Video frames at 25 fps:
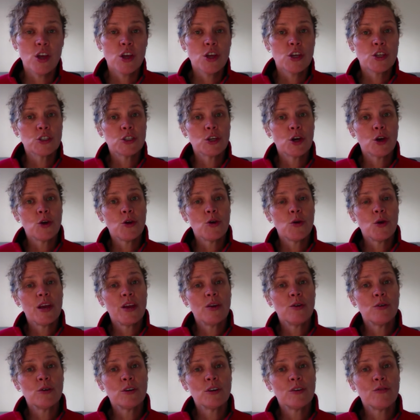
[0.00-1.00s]
So
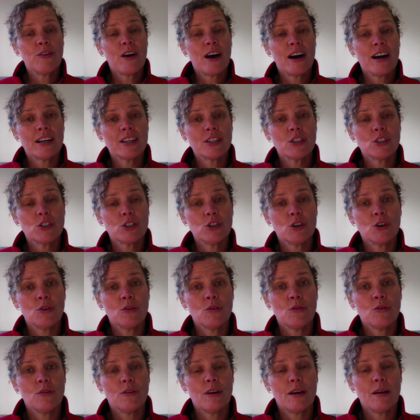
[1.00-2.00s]
in order for us
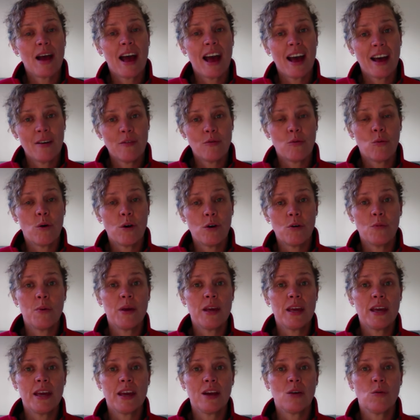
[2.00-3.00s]
to have
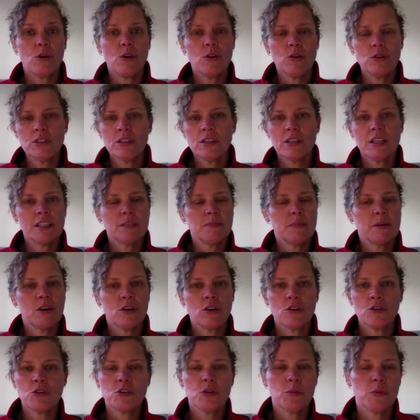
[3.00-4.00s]
well-being, we also need to be
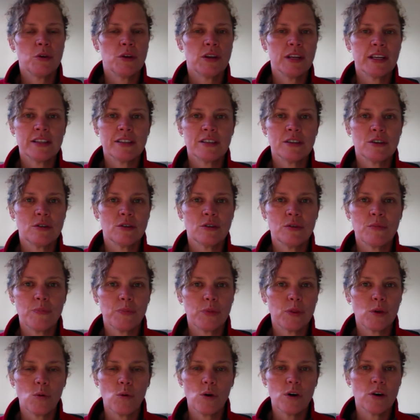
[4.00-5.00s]
contributing to
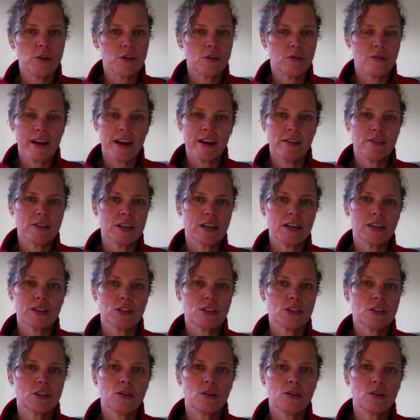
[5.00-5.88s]
the world around us,